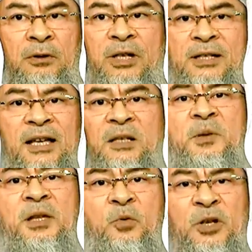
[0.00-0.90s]
Just ask
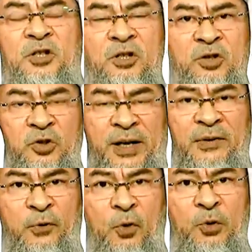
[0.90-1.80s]
me the question
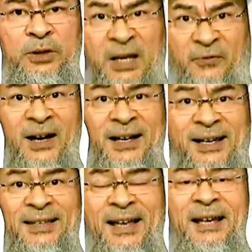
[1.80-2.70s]
straightforward. If I
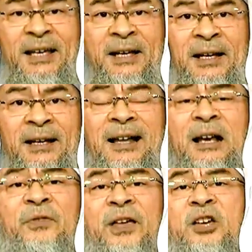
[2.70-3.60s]
need any
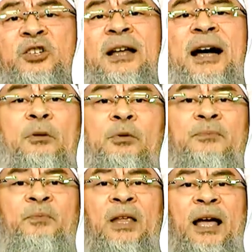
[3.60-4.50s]
clarification, I
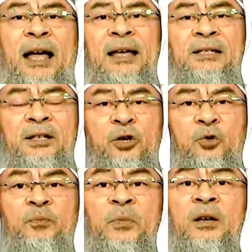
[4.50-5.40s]
will answer
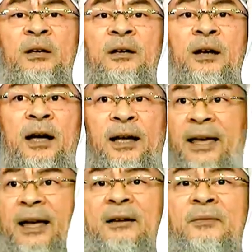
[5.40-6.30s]
you.
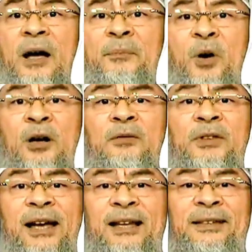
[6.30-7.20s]
Again, part of
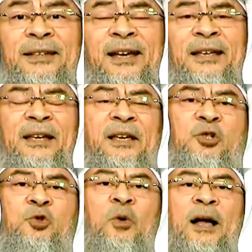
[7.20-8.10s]
the etiquette
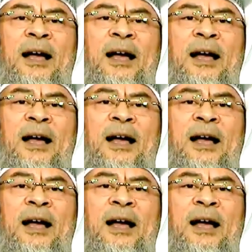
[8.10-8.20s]
is to